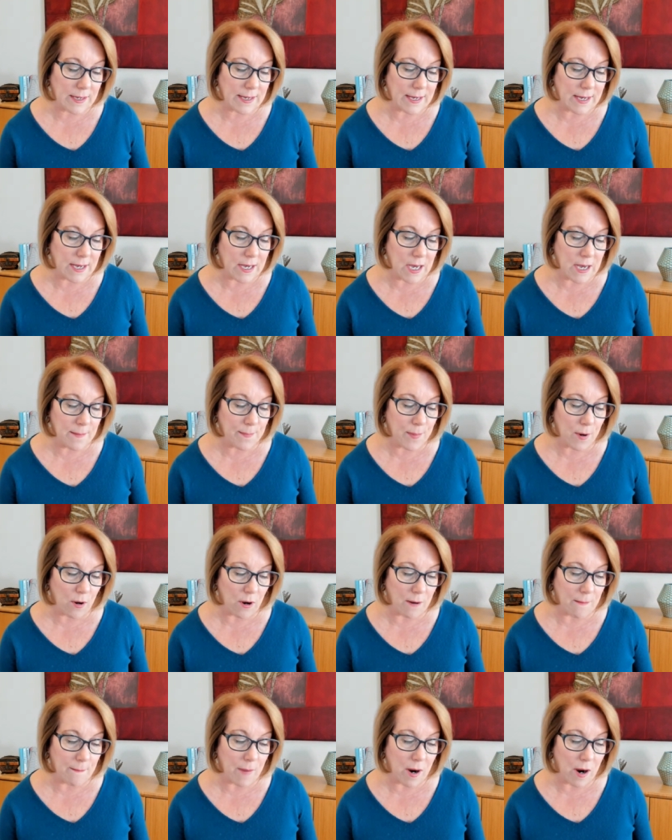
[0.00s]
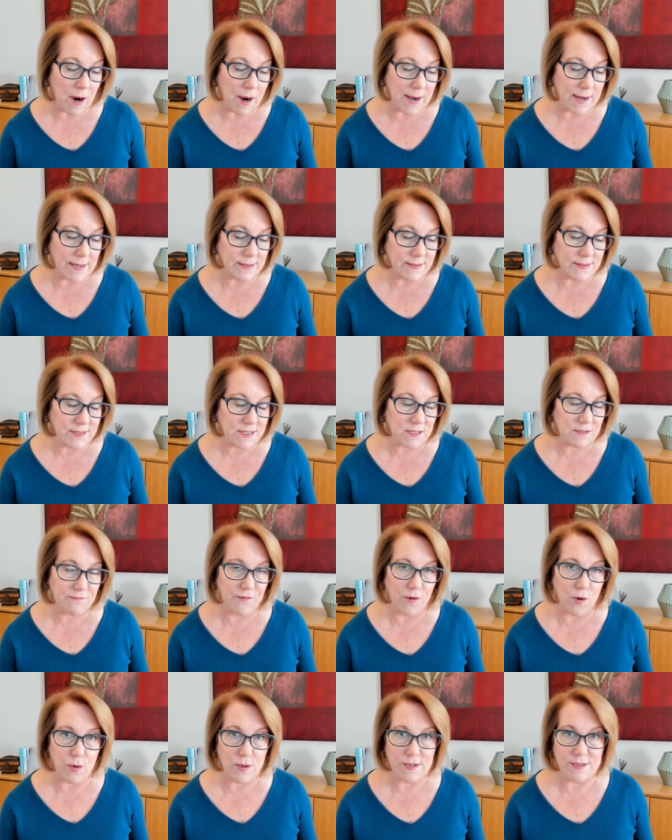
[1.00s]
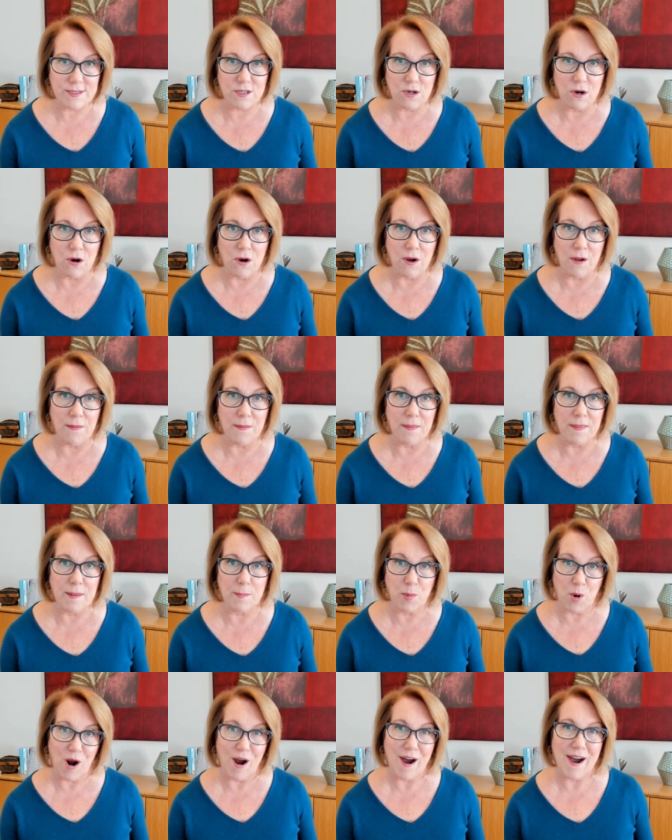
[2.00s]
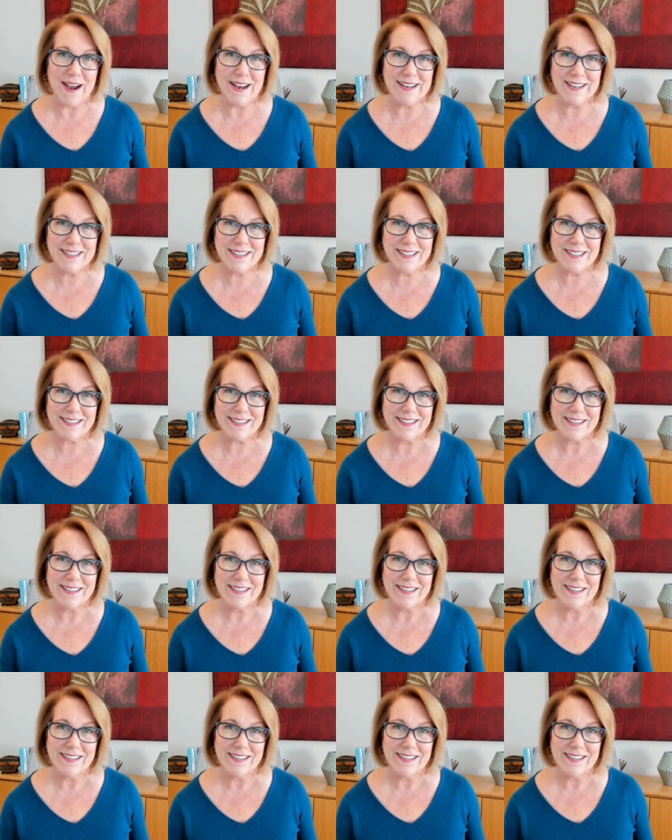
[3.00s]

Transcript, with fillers: keep our minds focused on the prize.